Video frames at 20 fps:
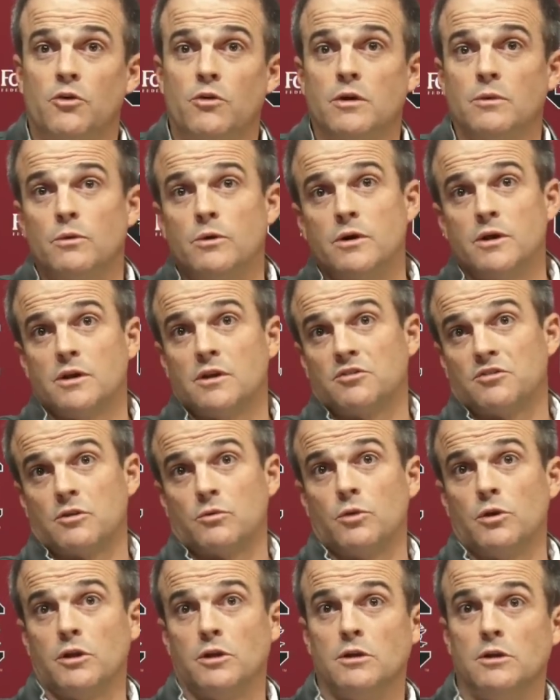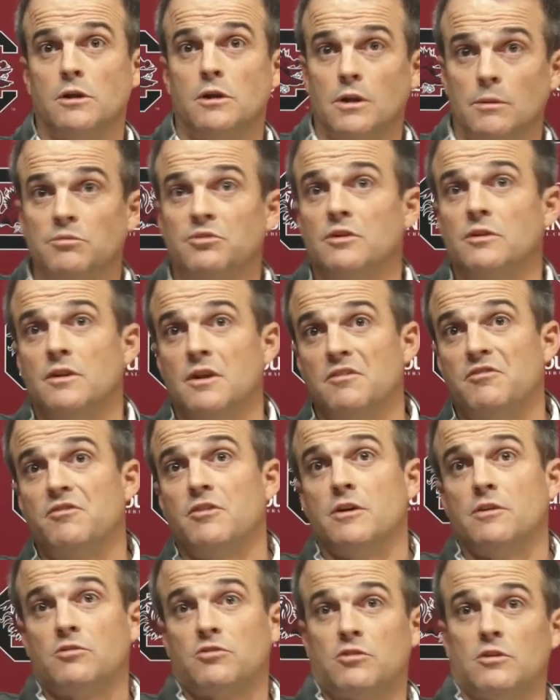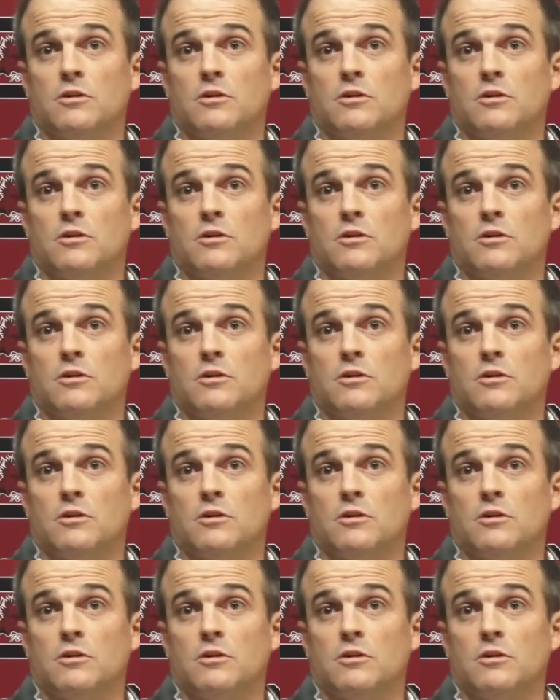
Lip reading: 31 against a really good Clemson defense.